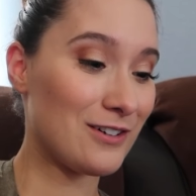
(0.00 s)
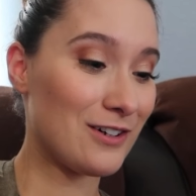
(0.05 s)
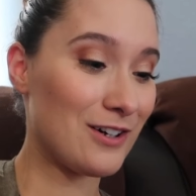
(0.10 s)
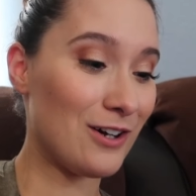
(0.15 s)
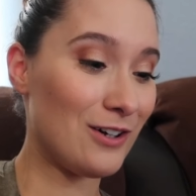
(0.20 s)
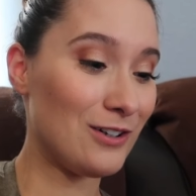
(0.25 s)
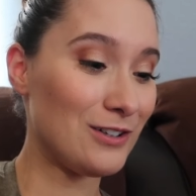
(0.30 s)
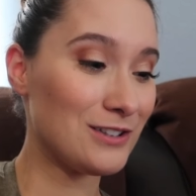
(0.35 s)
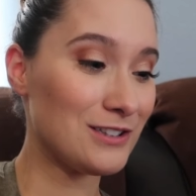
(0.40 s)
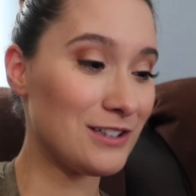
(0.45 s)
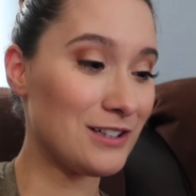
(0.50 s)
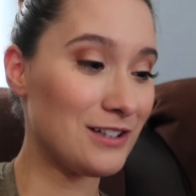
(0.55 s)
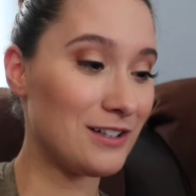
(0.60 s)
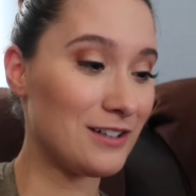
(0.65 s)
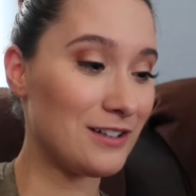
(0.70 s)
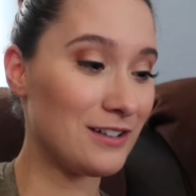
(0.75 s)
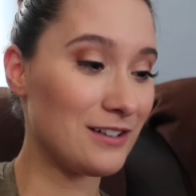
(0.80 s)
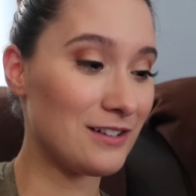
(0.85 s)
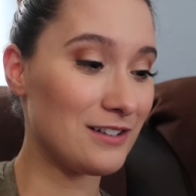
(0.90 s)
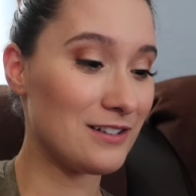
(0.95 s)
cold
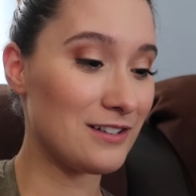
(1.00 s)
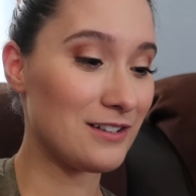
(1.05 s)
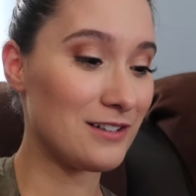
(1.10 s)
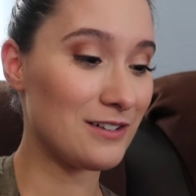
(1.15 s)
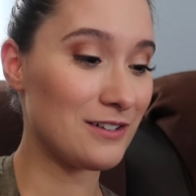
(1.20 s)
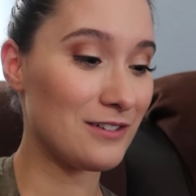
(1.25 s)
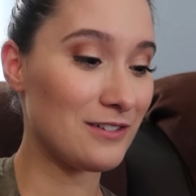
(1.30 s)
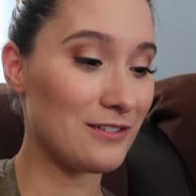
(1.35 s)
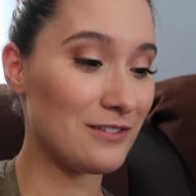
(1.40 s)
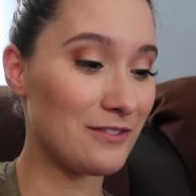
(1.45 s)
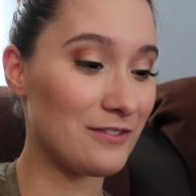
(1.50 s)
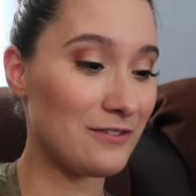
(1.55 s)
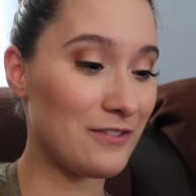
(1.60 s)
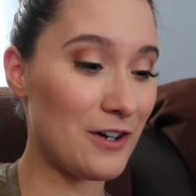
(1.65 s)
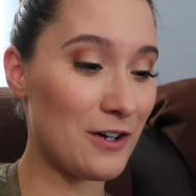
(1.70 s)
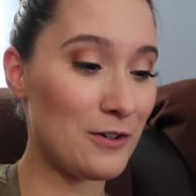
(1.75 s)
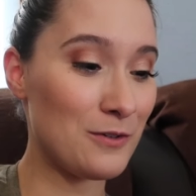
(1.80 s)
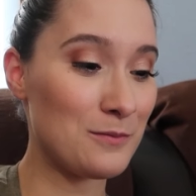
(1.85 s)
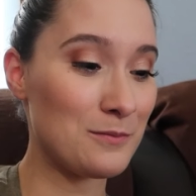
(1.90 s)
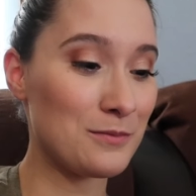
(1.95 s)

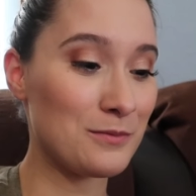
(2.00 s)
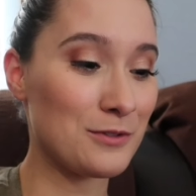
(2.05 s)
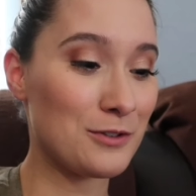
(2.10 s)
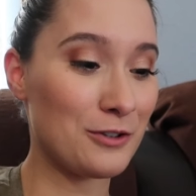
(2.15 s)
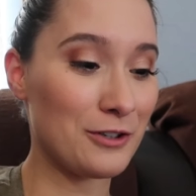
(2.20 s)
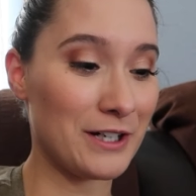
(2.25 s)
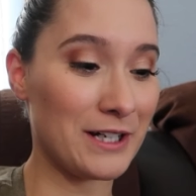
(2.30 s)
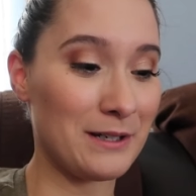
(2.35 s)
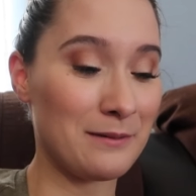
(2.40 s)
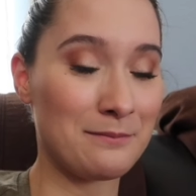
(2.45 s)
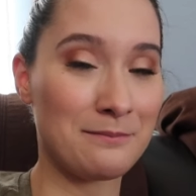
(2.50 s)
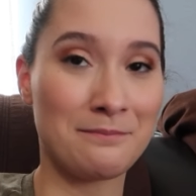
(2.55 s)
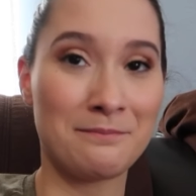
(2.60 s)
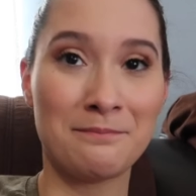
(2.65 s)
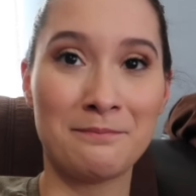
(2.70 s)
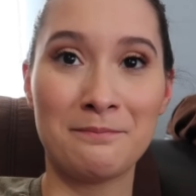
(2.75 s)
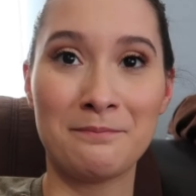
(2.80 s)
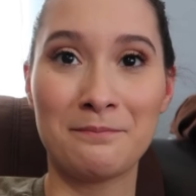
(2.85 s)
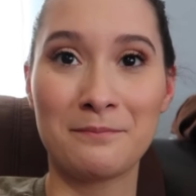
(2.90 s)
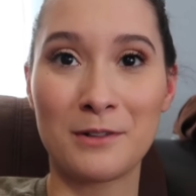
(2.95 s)
foam cream
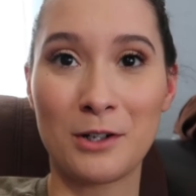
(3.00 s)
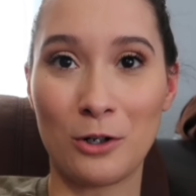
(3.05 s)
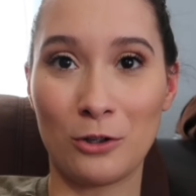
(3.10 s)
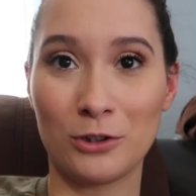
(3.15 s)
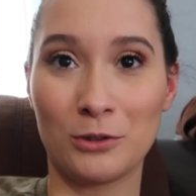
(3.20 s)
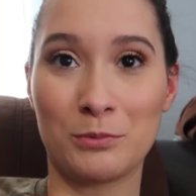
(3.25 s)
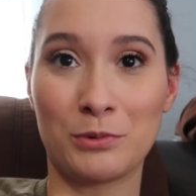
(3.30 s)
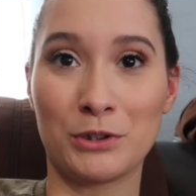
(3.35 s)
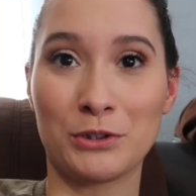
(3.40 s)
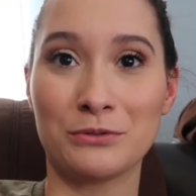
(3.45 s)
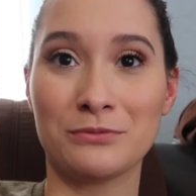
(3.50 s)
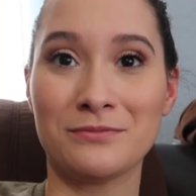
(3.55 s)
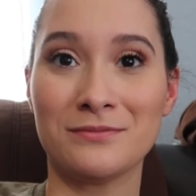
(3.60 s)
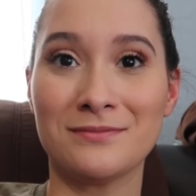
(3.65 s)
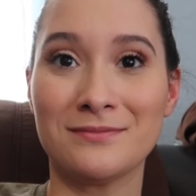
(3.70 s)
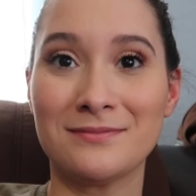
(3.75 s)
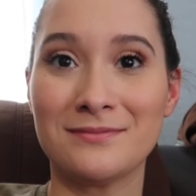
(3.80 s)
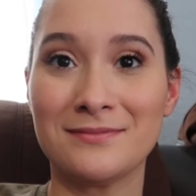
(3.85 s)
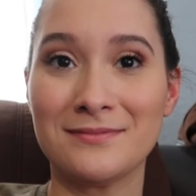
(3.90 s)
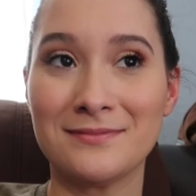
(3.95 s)
cold brew,
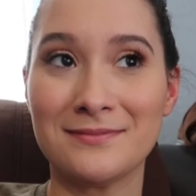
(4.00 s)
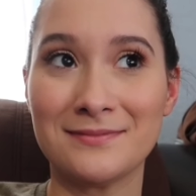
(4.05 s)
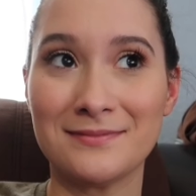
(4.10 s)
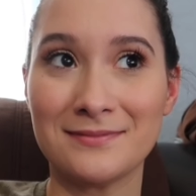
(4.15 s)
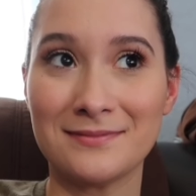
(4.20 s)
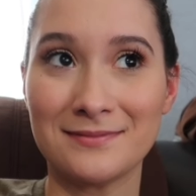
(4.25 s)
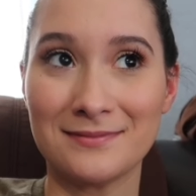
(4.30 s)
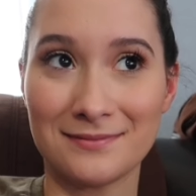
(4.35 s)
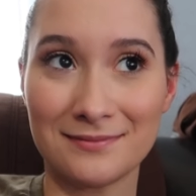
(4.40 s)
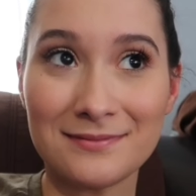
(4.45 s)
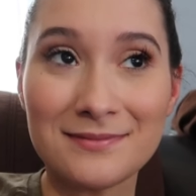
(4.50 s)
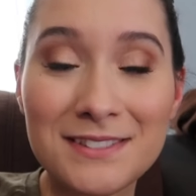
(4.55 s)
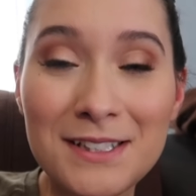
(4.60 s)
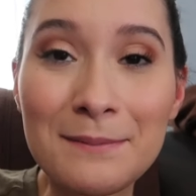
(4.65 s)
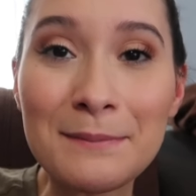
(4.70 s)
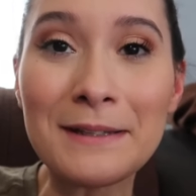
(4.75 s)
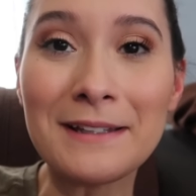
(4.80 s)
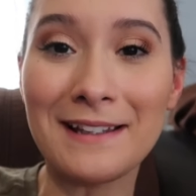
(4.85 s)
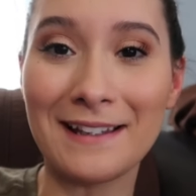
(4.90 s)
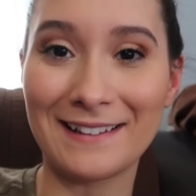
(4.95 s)

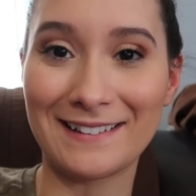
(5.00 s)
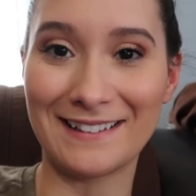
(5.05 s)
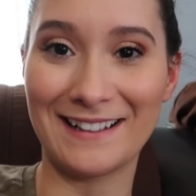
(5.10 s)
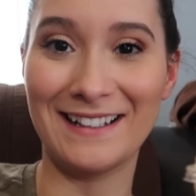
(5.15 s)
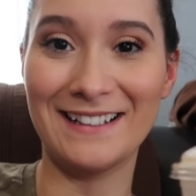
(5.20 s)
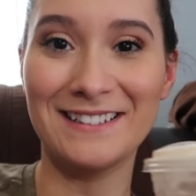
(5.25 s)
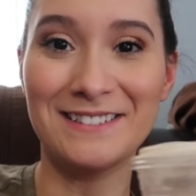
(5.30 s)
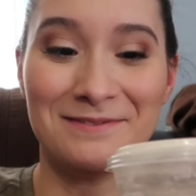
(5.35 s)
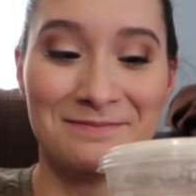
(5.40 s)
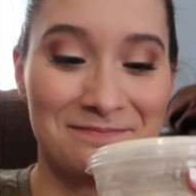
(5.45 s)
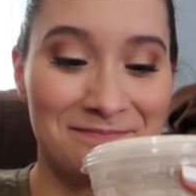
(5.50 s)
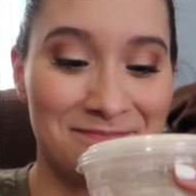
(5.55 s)
something like that.